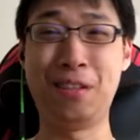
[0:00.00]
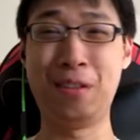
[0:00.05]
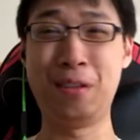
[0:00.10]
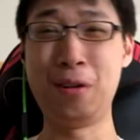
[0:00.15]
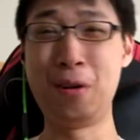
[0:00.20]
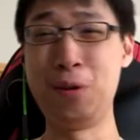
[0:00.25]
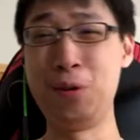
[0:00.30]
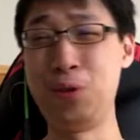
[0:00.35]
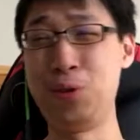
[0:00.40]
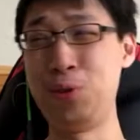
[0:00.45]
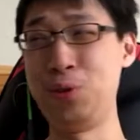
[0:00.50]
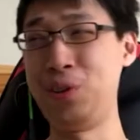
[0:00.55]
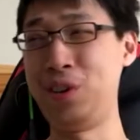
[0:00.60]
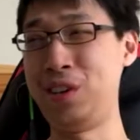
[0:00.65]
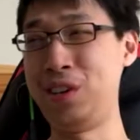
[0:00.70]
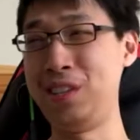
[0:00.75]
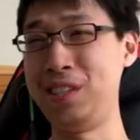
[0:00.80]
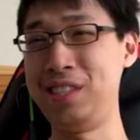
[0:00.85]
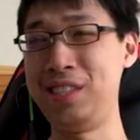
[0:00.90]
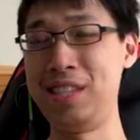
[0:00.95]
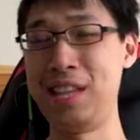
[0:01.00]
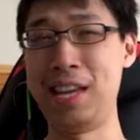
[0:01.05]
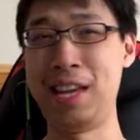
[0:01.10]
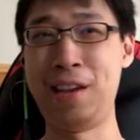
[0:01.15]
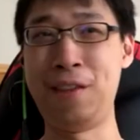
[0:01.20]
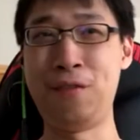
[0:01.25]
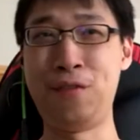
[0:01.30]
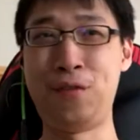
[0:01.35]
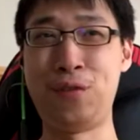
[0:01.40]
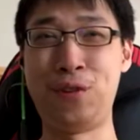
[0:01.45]
go through all this
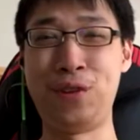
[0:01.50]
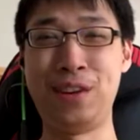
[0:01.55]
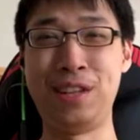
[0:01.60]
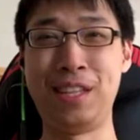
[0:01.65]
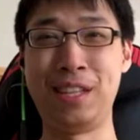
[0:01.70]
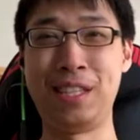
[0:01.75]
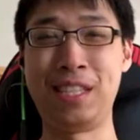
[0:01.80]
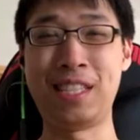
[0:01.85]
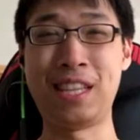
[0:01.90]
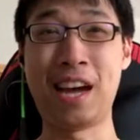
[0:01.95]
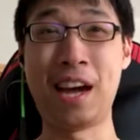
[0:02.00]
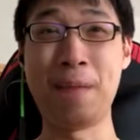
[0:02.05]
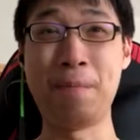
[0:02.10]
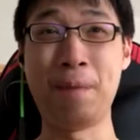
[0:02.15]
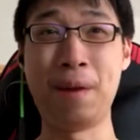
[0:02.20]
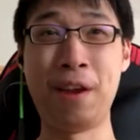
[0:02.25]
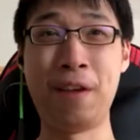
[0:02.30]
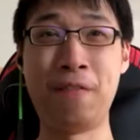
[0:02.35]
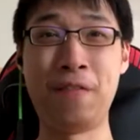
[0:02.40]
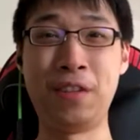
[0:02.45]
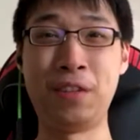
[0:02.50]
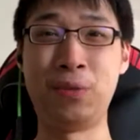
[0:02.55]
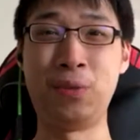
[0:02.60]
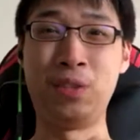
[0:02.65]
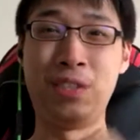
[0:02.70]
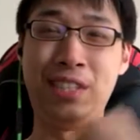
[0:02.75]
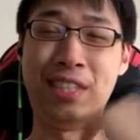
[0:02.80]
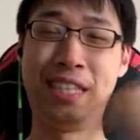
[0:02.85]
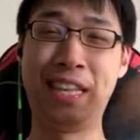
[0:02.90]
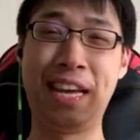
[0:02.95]
dating for the side benefits,
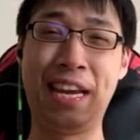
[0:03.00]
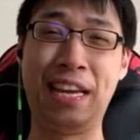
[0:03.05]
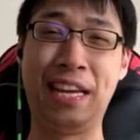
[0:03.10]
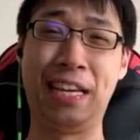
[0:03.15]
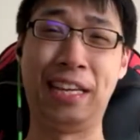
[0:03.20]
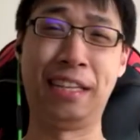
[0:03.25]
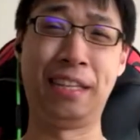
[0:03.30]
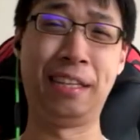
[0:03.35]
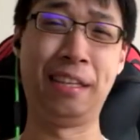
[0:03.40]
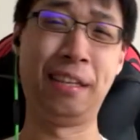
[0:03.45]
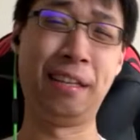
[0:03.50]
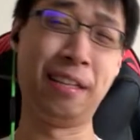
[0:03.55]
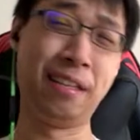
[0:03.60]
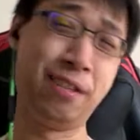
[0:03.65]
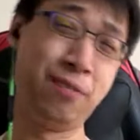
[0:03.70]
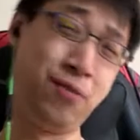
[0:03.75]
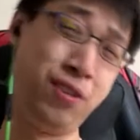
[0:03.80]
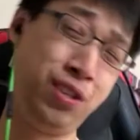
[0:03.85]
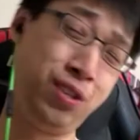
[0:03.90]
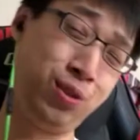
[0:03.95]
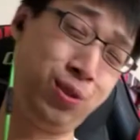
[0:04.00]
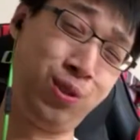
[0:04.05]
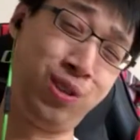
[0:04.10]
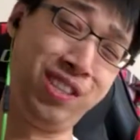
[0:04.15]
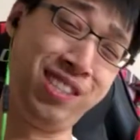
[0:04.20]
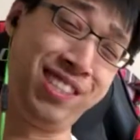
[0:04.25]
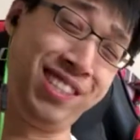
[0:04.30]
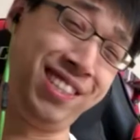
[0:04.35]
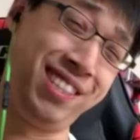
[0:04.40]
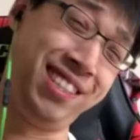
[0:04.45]
which is getting
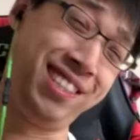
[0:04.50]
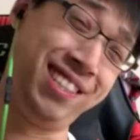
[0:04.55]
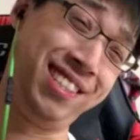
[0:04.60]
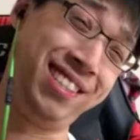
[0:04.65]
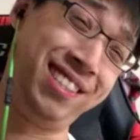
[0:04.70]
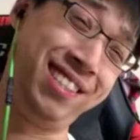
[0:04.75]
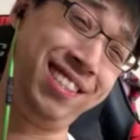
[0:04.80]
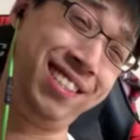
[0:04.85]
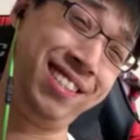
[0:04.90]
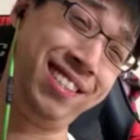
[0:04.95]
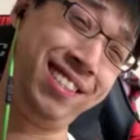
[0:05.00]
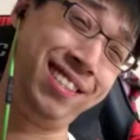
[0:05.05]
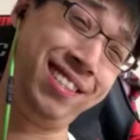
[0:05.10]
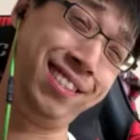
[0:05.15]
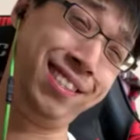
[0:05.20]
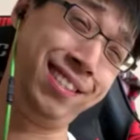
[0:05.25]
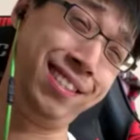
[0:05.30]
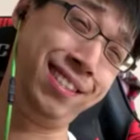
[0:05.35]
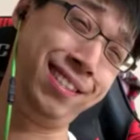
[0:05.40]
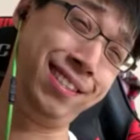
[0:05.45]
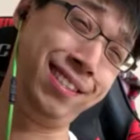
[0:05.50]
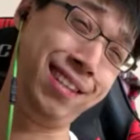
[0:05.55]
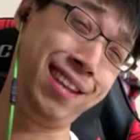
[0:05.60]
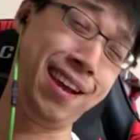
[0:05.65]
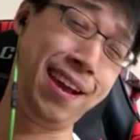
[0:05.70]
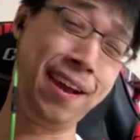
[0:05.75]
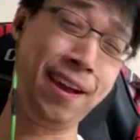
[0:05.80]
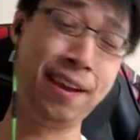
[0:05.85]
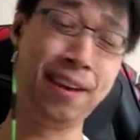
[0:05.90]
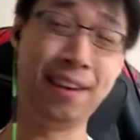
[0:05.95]
resources
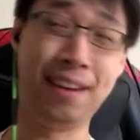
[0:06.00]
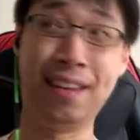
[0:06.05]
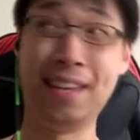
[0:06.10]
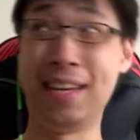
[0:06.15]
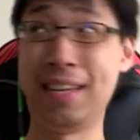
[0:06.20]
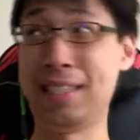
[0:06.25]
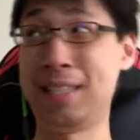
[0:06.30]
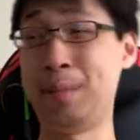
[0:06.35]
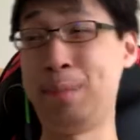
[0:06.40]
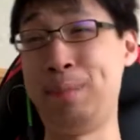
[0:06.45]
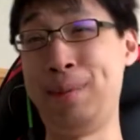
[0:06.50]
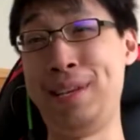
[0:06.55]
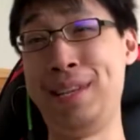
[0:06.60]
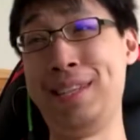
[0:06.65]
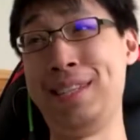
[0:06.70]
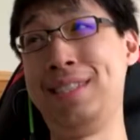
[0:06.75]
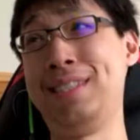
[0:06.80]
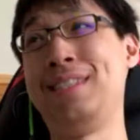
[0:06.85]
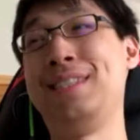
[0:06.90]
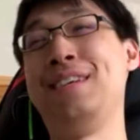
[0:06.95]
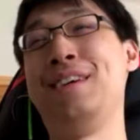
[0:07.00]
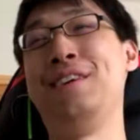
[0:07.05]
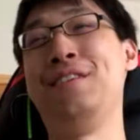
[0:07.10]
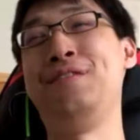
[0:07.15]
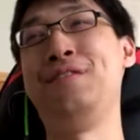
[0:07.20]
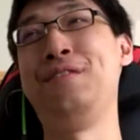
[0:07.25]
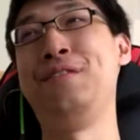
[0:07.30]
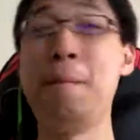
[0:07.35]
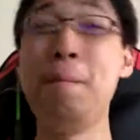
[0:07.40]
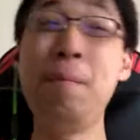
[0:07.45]
and EXP and
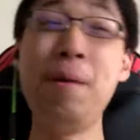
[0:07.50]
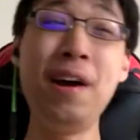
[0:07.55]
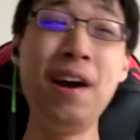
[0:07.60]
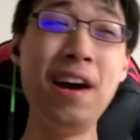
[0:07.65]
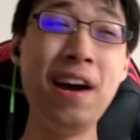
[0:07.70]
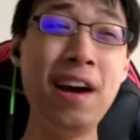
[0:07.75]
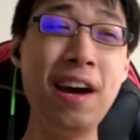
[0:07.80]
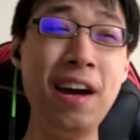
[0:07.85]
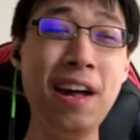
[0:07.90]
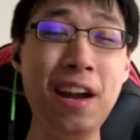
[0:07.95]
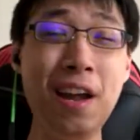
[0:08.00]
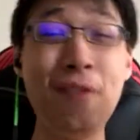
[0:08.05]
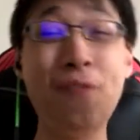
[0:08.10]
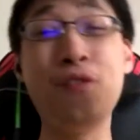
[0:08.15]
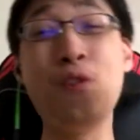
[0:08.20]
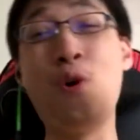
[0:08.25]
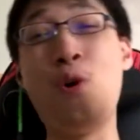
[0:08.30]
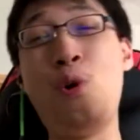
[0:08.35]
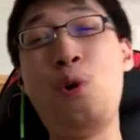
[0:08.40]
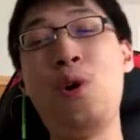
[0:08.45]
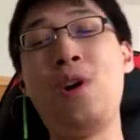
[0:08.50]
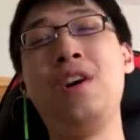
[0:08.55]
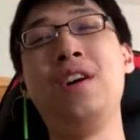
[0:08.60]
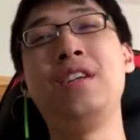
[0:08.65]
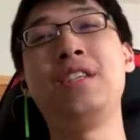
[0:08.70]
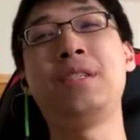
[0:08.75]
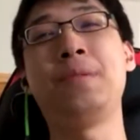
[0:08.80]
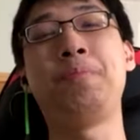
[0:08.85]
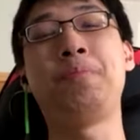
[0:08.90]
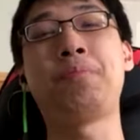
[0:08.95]
stuff. But of
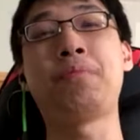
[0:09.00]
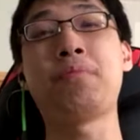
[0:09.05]
course,